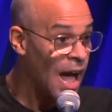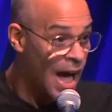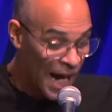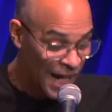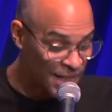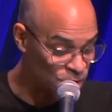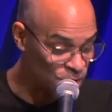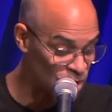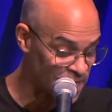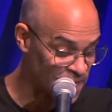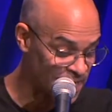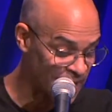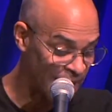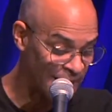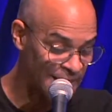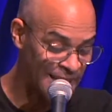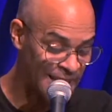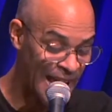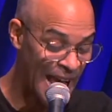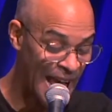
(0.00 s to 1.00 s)
"I just
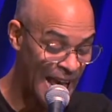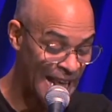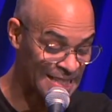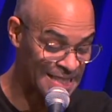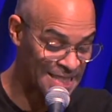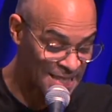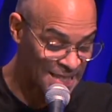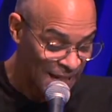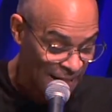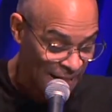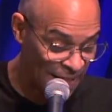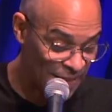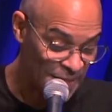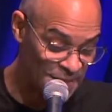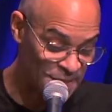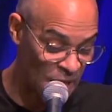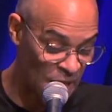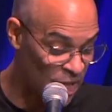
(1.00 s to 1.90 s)
got cast in this